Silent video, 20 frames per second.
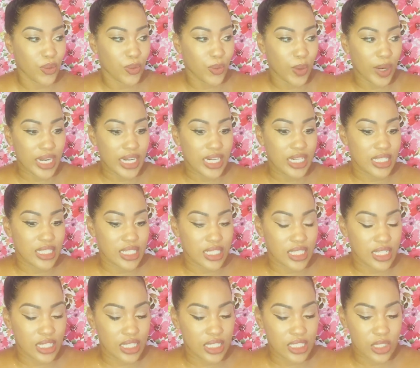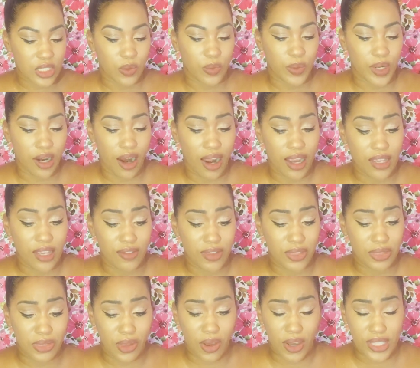crazy to where I
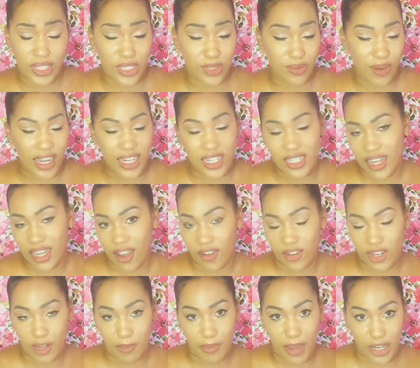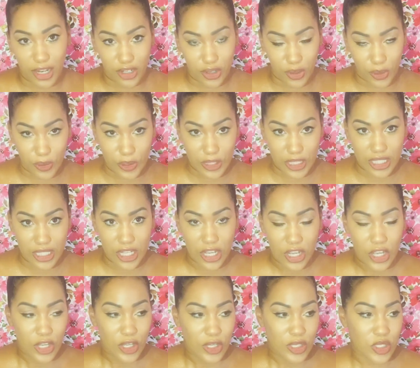even thought to write it down in my notes.
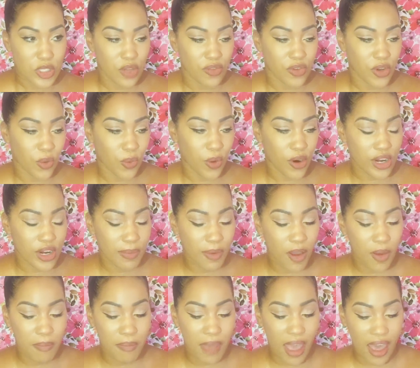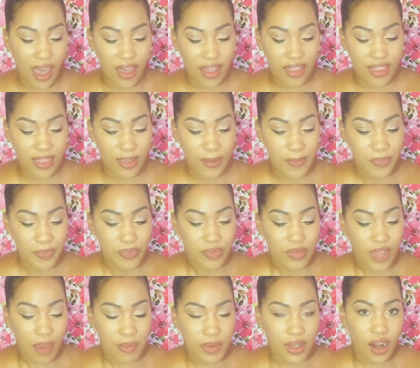So if you're worried about math,
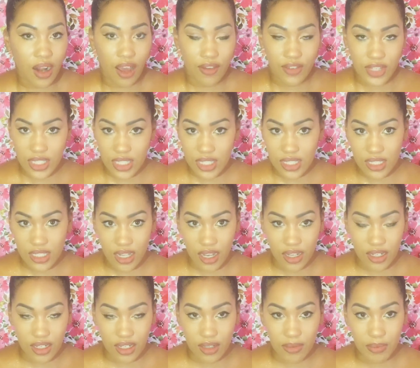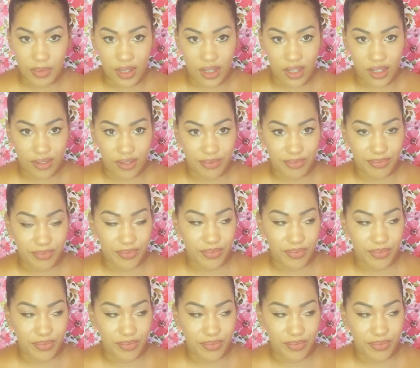I mean, obviously study, but